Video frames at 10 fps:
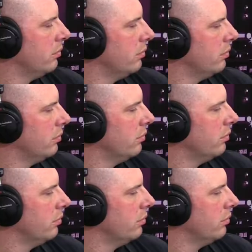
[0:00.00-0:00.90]

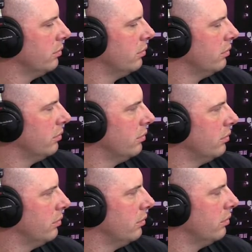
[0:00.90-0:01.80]

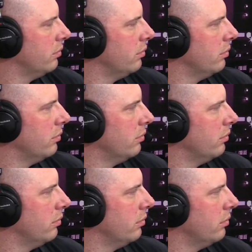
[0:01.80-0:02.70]

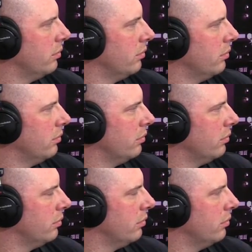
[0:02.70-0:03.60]

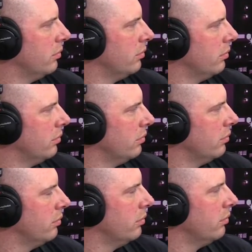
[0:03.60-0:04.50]

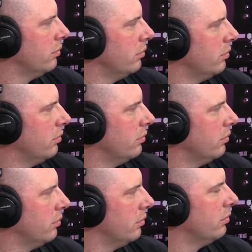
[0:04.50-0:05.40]

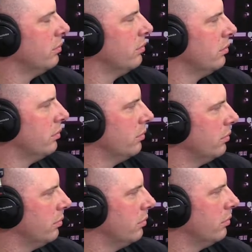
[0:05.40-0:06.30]

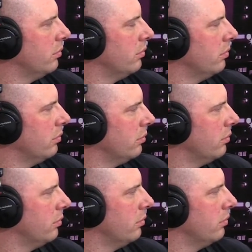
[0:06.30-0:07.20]

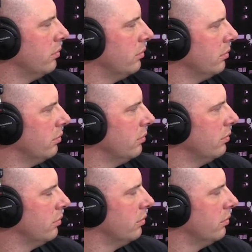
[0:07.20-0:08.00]
(silent)